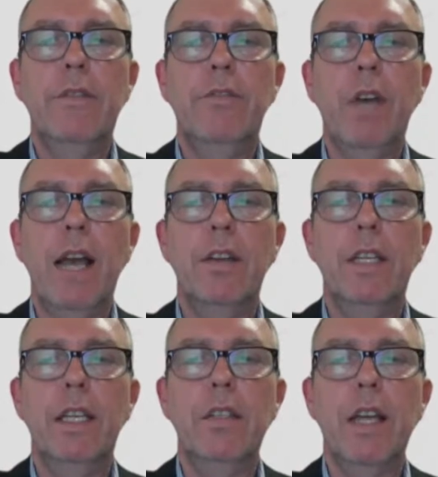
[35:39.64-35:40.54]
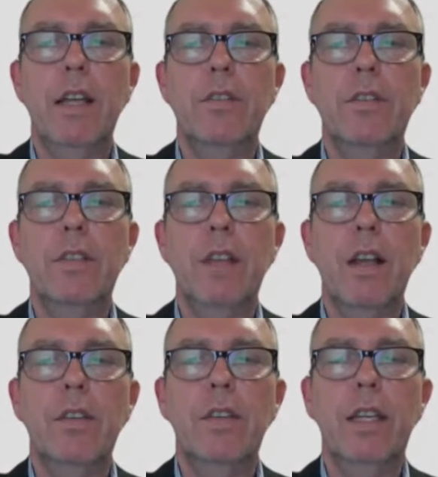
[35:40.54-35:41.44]
if you had a key task,
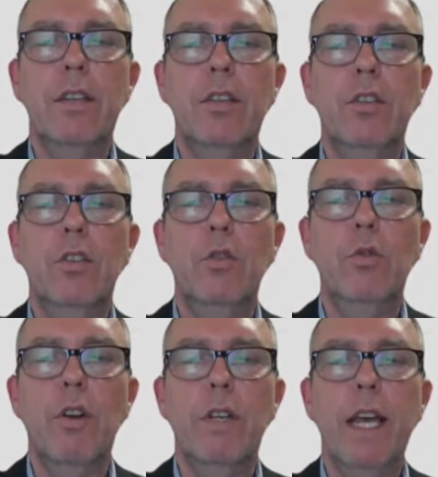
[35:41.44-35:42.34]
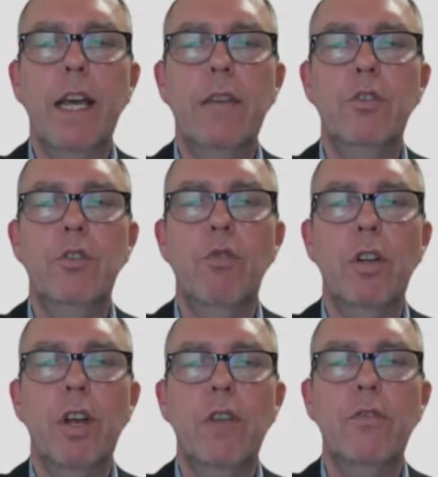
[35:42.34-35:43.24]
I think you were okay if you could
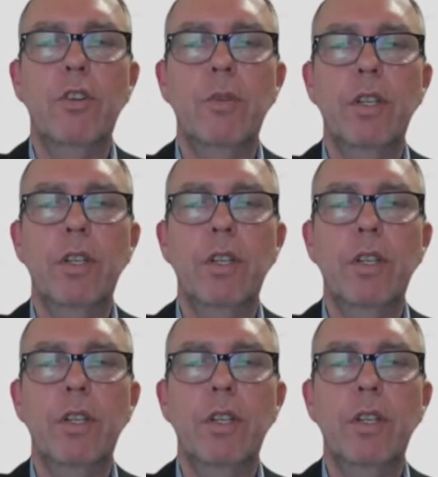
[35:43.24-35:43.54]
roll it over.